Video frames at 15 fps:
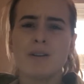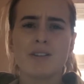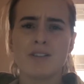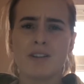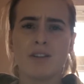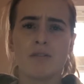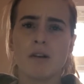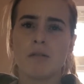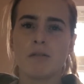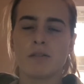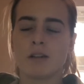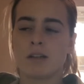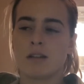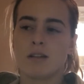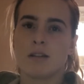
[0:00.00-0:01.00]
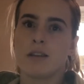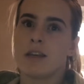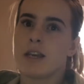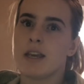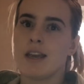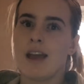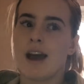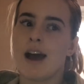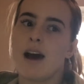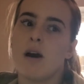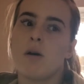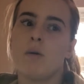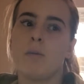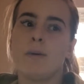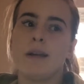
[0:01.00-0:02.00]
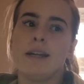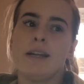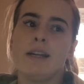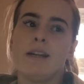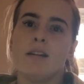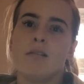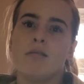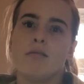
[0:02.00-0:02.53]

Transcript: we're just going to roll with it and see how we...